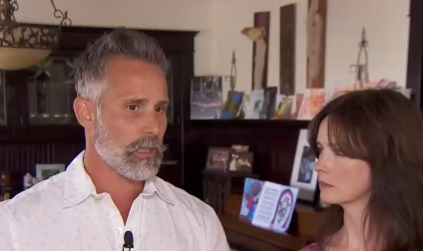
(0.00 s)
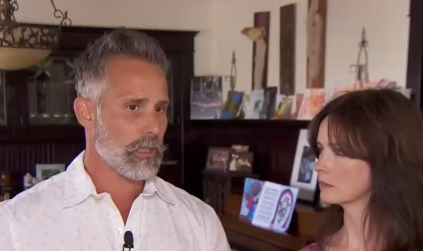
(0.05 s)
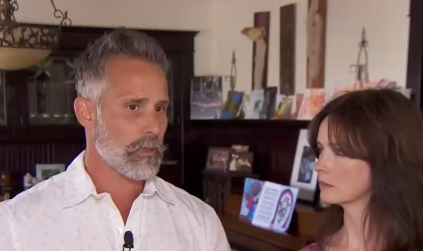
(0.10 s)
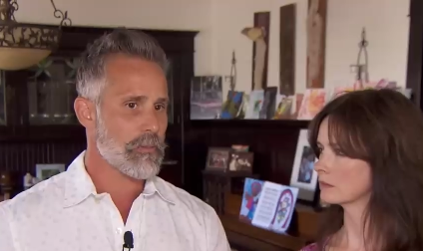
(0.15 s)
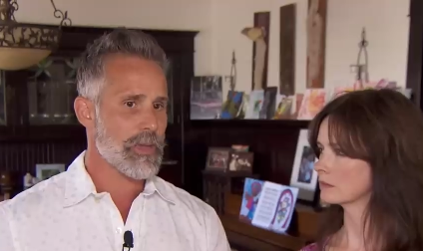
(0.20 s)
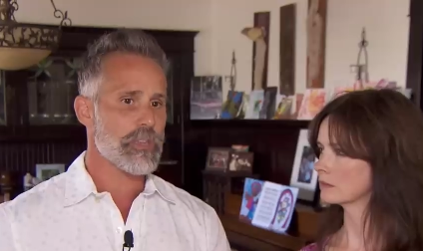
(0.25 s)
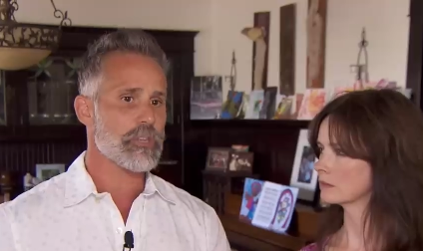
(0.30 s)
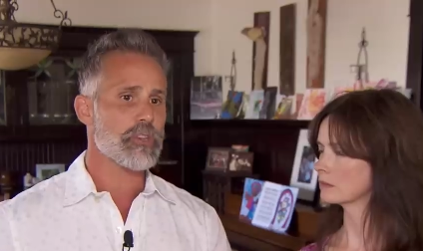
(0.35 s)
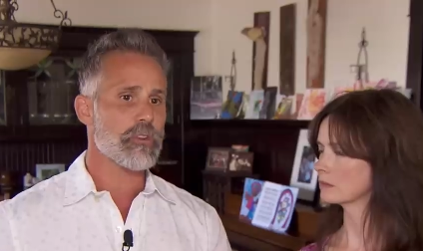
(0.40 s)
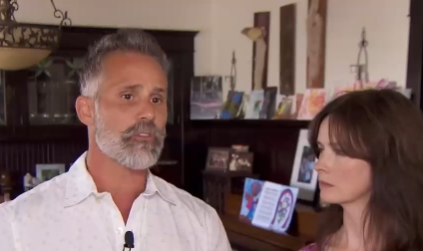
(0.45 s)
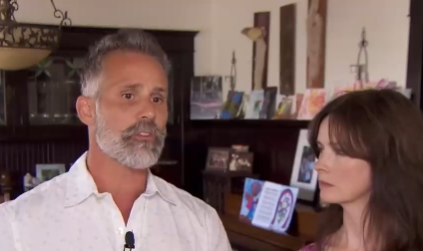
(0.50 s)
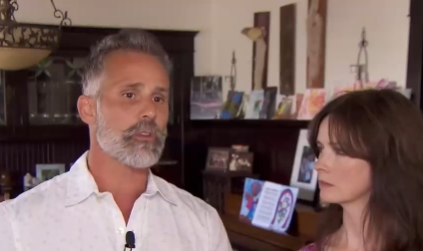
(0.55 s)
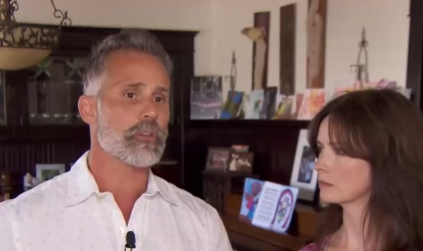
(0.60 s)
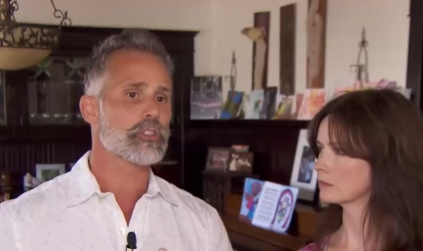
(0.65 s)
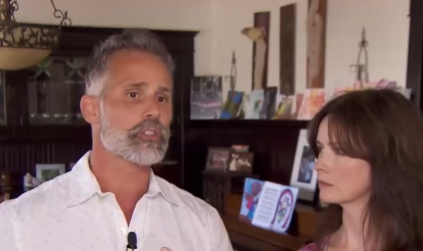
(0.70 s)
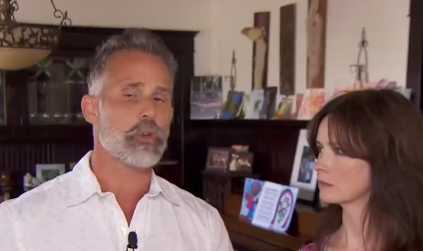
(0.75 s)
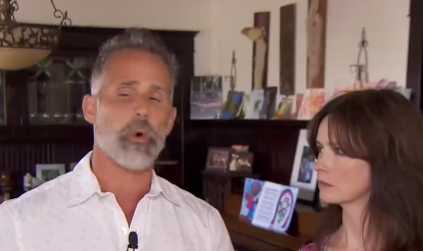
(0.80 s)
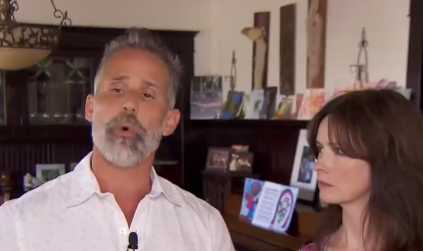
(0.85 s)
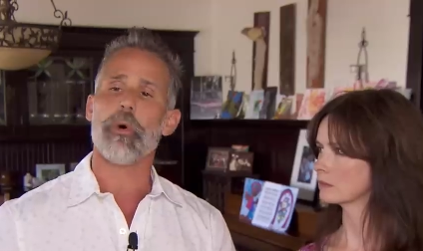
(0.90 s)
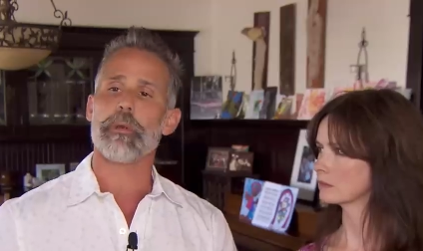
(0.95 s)
Speaker 1: it makes you feel
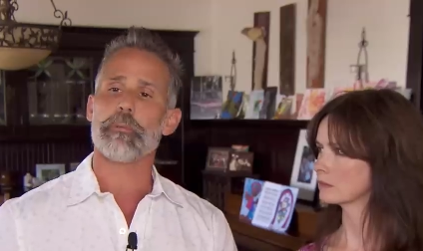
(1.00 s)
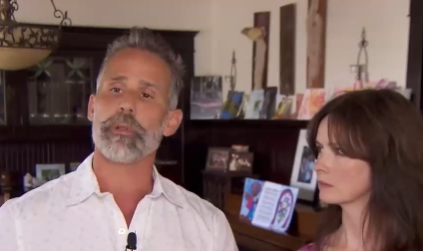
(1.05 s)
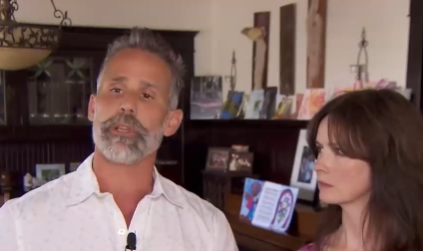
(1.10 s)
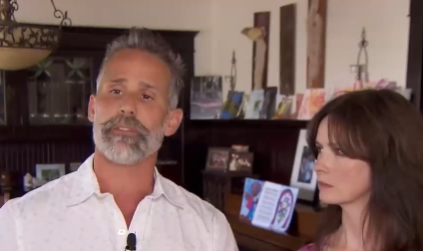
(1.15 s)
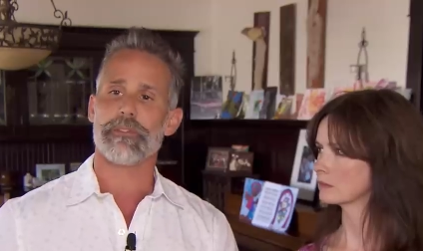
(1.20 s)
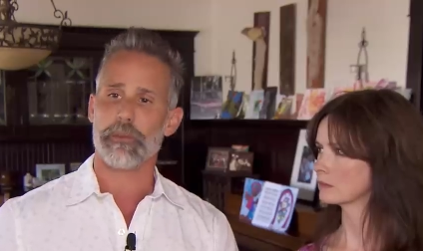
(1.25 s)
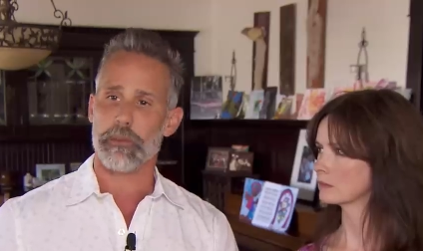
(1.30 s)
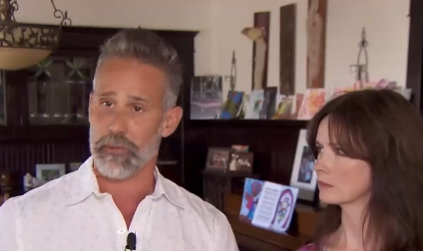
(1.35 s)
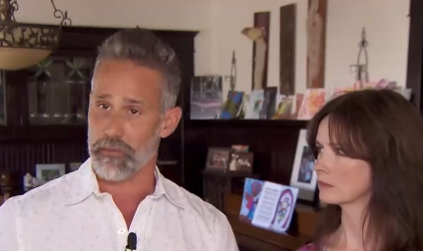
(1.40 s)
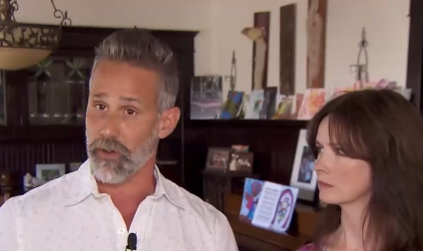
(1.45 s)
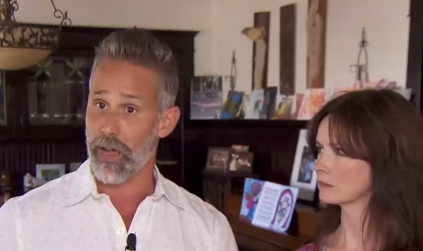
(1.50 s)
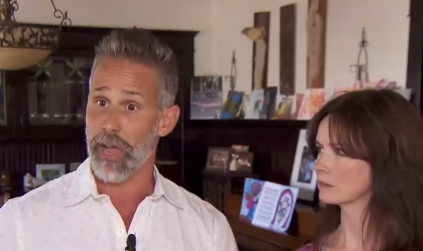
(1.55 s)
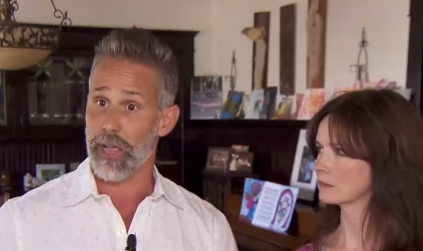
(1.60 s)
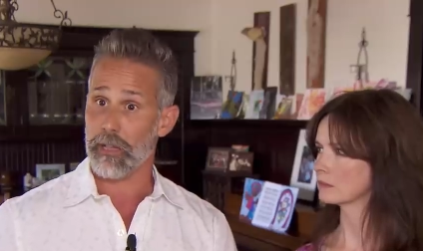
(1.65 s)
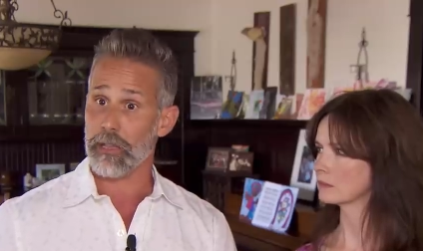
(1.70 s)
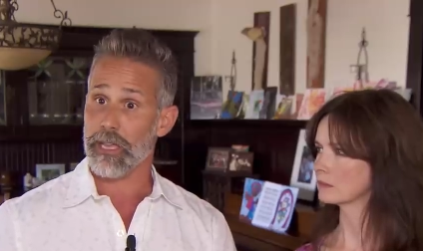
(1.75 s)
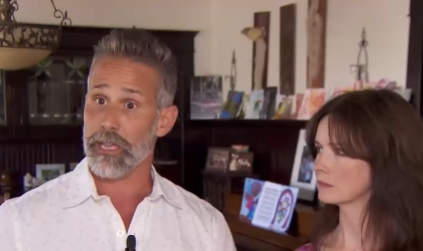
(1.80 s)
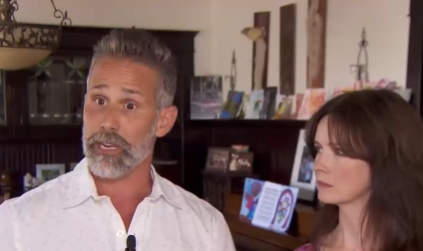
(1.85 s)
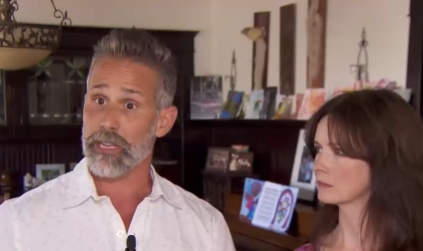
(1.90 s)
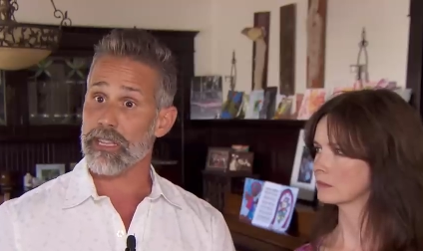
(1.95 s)
so unbelievably
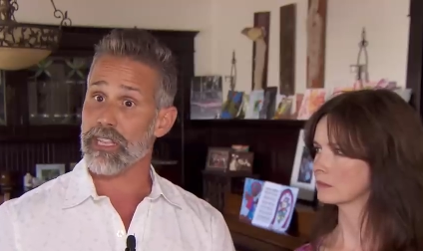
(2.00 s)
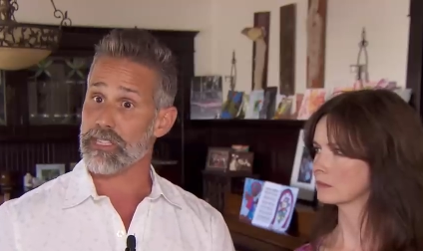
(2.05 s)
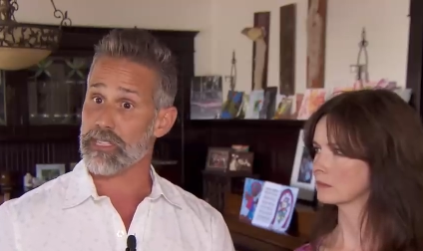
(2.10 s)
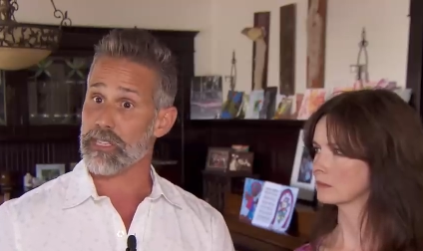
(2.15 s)
violated that